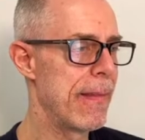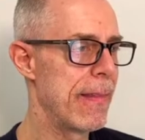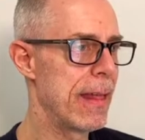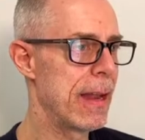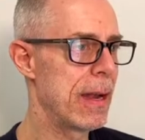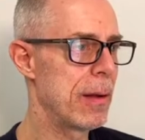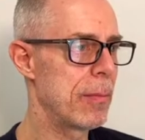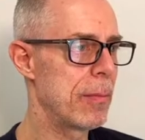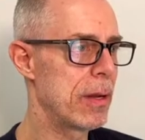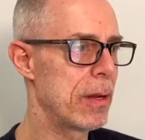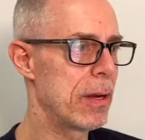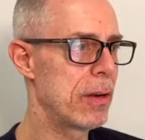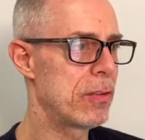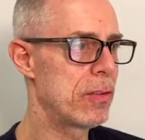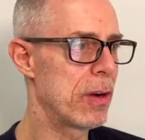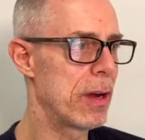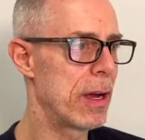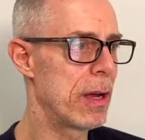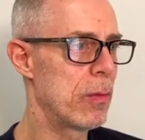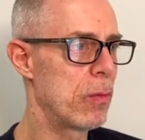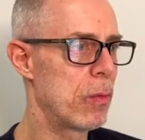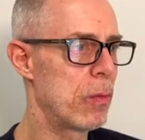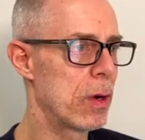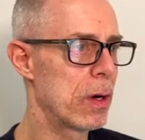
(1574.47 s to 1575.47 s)
Then I'm going to
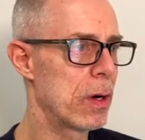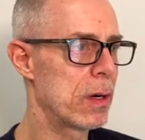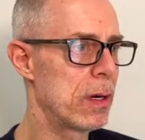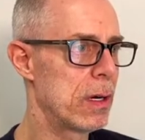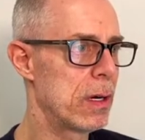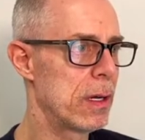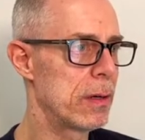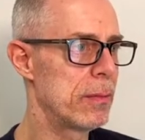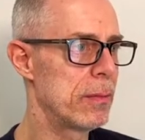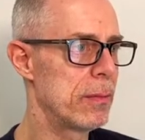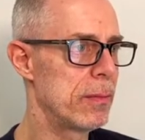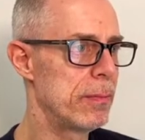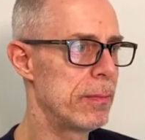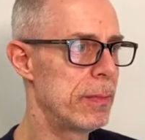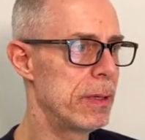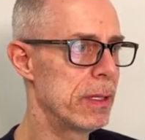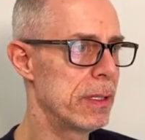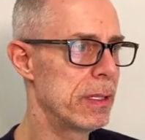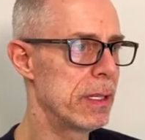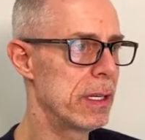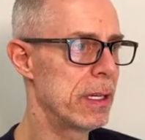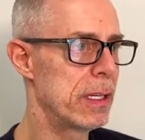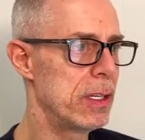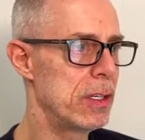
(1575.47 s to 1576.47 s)
try and work on
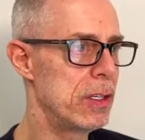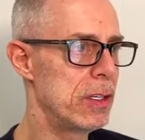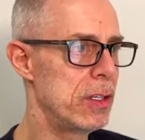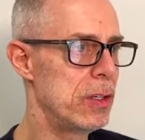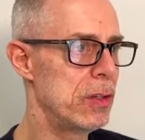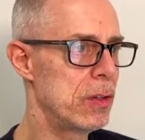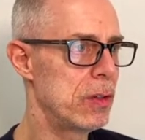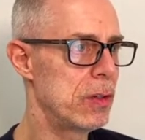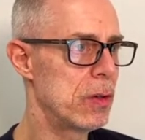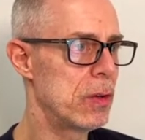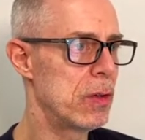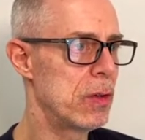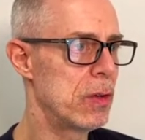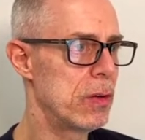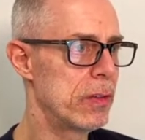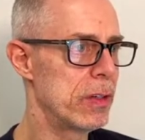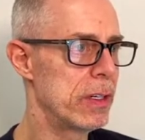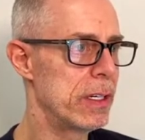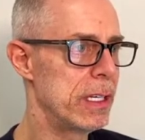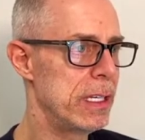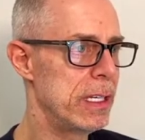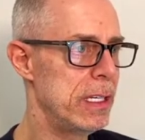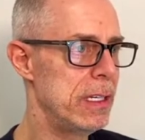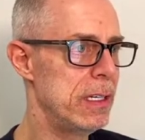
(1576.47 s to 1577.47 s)
building a you go
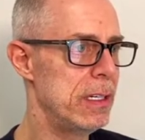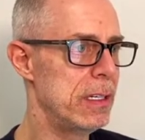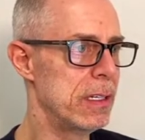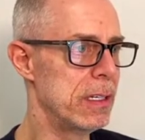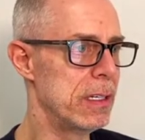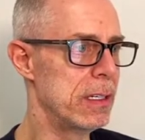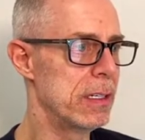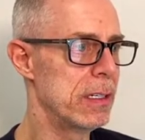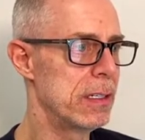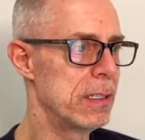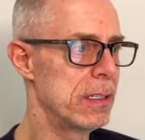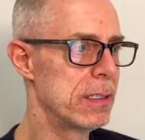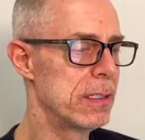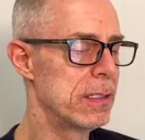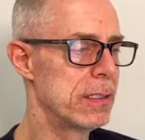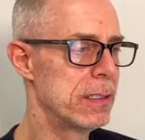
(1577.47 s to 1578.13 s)
over here.